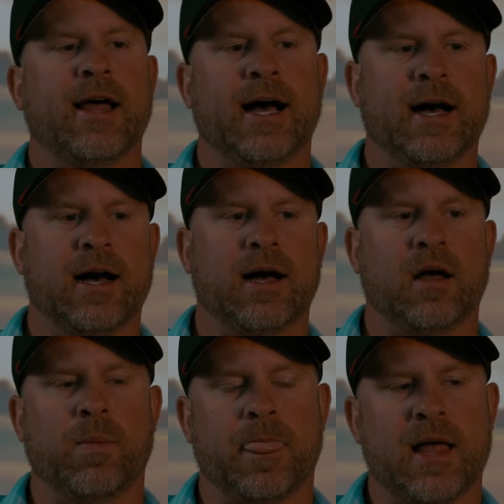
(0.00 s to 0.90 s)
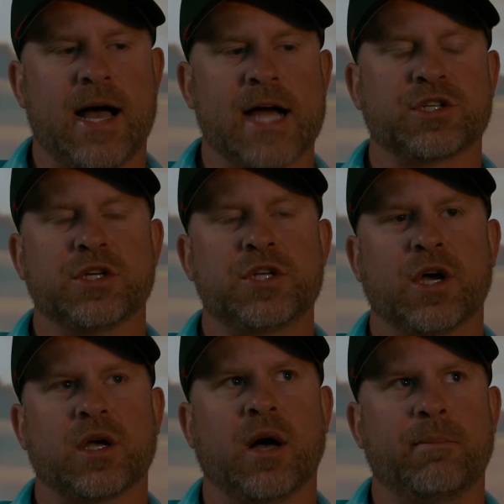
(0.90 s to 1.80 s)
I actually
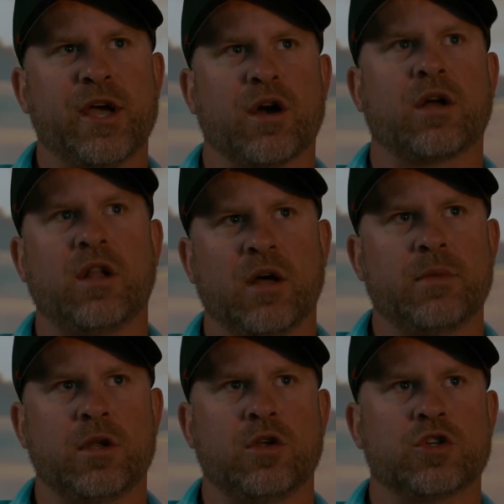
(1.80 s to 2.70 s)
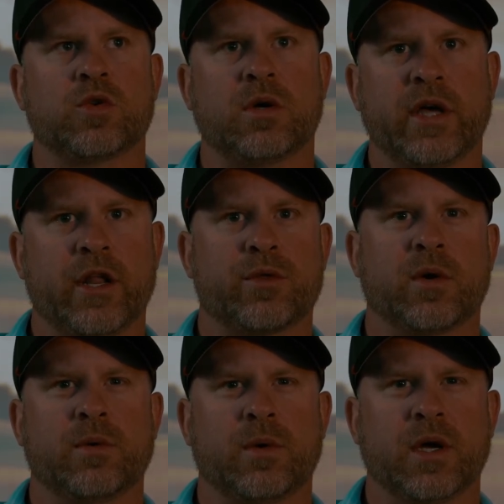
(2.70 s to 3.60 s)
took a bigger club than usual, hit a
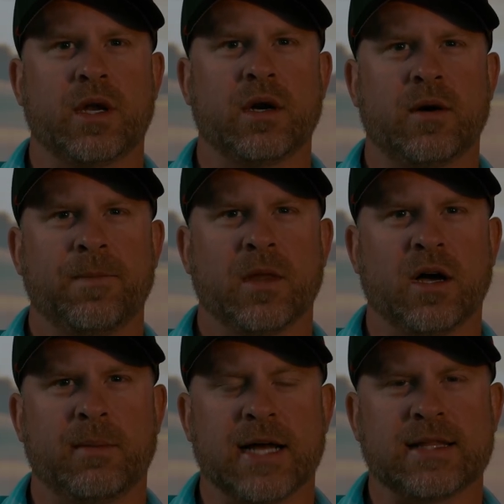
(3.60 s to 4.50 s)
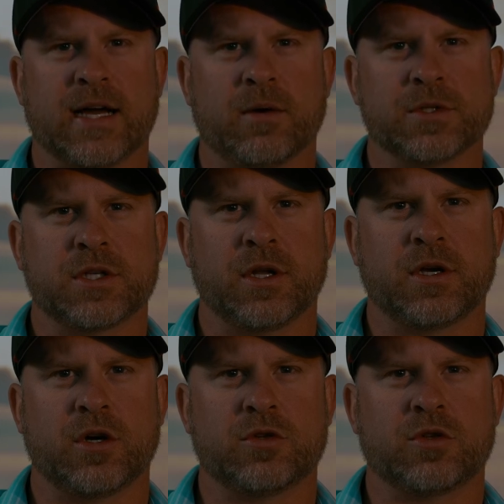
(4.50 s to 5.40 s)
3 wood. I thought it was gonna
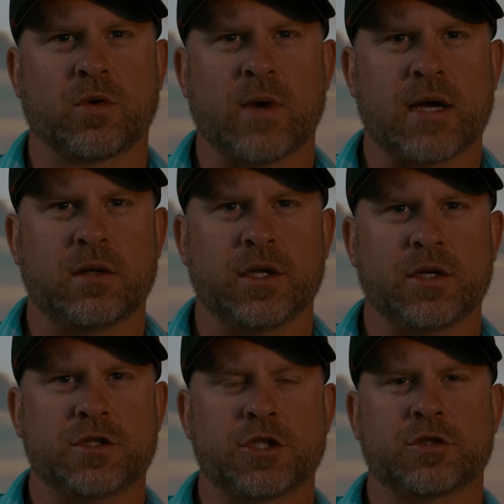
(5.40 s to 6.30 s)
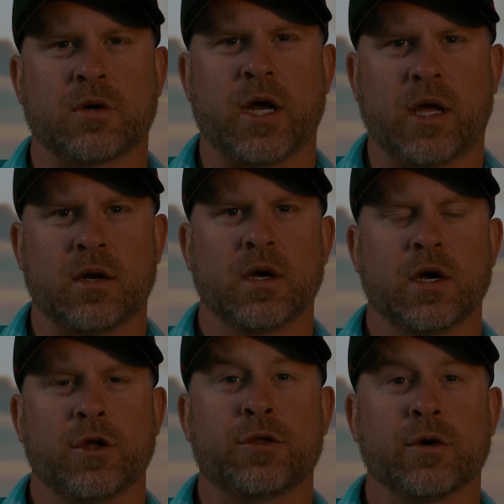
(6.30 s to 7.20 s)
go directly straight
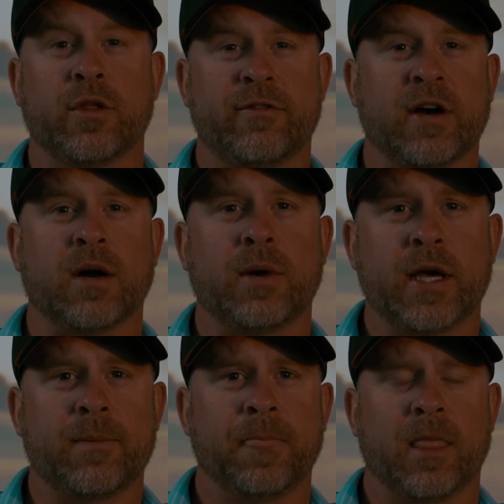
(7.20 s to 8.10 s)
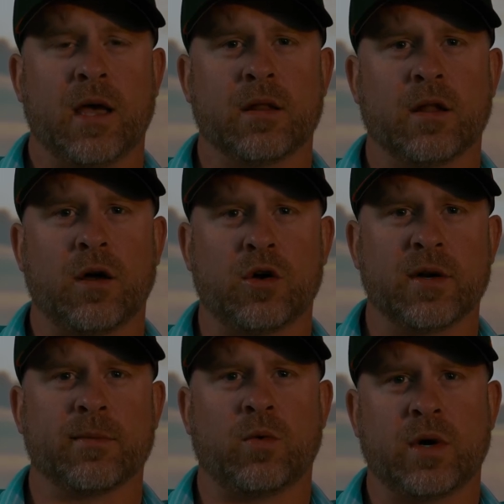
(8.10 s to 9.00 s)
through the fairway, and hole
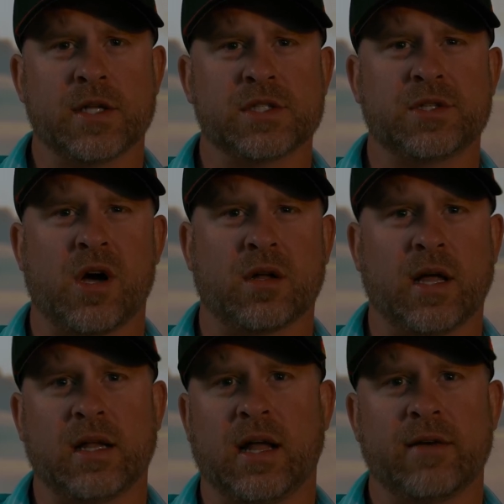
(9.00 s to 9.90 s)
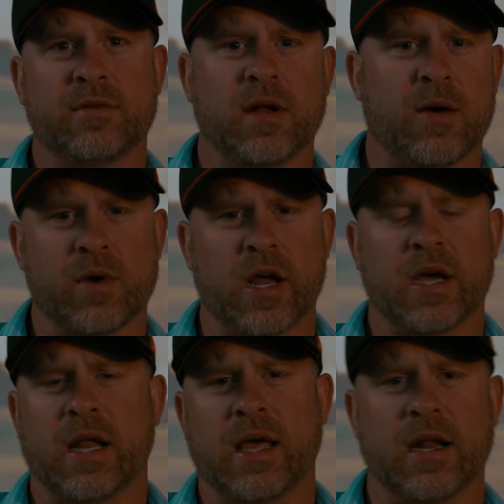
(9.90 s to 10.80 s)
number one is a dog leg left. Now we're not
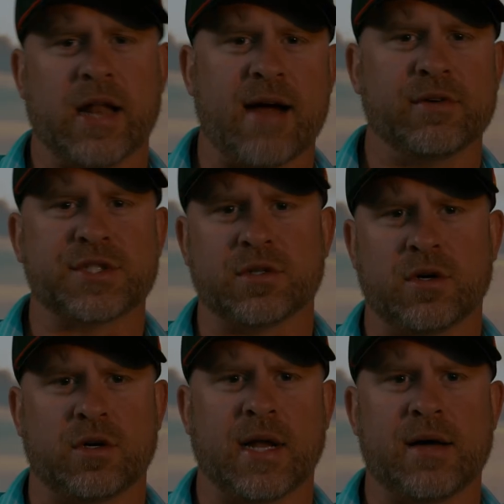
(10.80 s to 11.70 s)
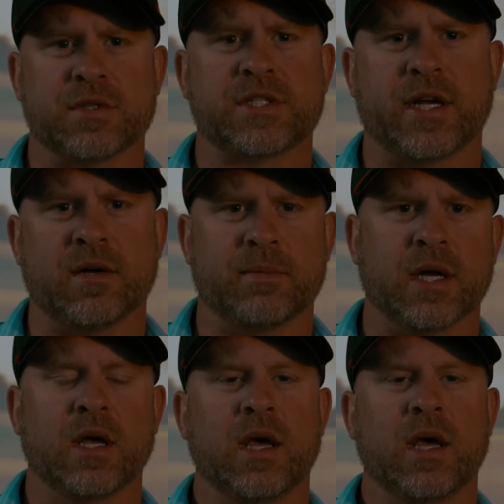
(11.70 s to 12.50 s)
gonna get into every single hole how it's set up, but